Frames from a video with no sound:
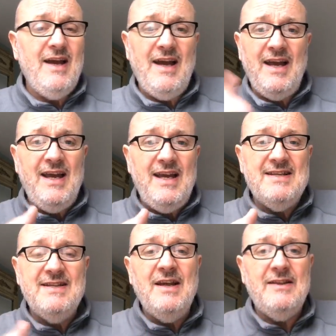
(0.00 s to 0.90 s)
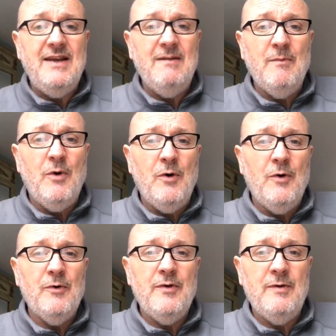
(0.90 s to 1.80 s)
It is nothing
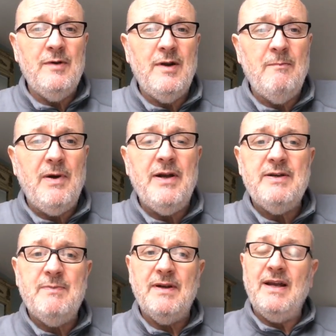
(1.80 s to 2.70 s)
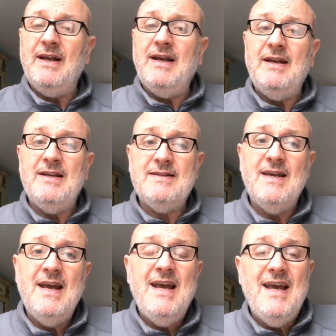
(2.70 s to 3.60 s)
more than punishment, and
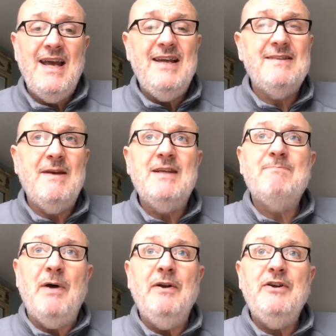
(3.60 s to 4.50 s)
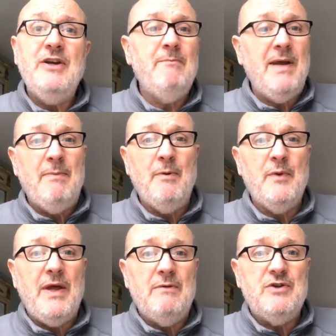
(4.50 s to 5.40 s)
it's punishing people
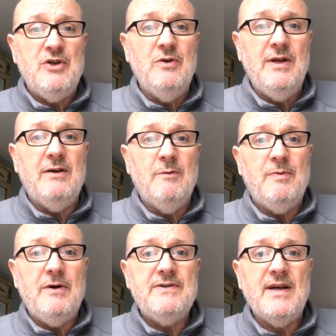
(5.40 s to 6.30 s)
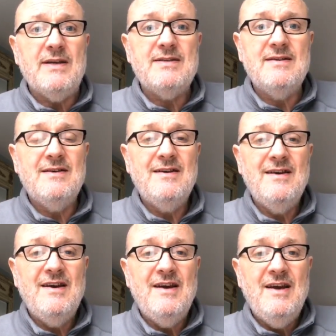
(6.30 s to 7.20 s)
without due legal process.
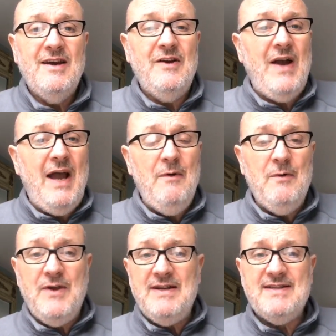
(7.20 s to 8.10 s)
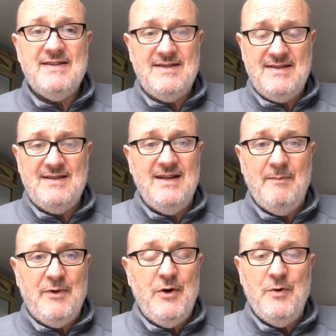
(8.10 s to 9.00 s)
You know how this
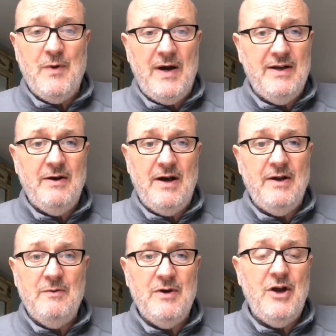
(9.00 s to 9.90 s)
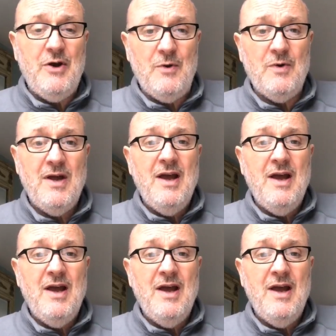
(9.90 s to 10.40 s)
slipped through, I don't know.